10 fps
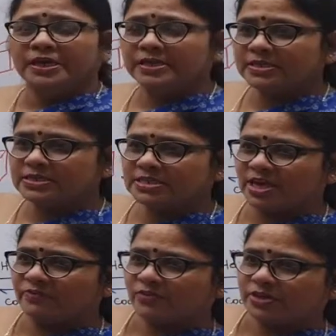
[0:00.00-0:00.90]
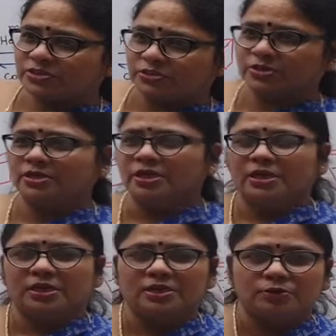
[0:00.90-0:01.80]
In the same way, children,
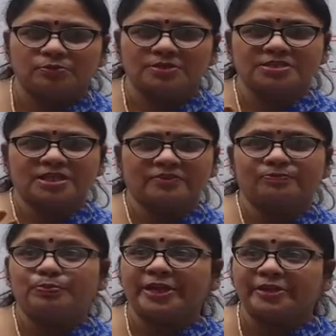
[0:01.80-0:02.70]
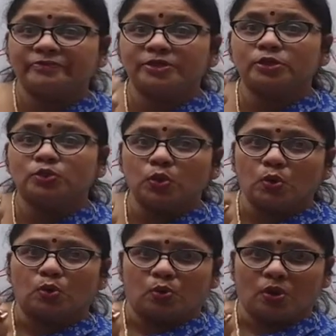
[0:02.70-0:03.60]
you must have played with the
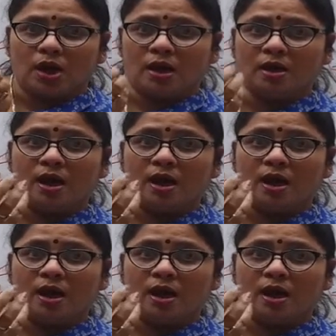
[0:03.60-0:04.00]
dough,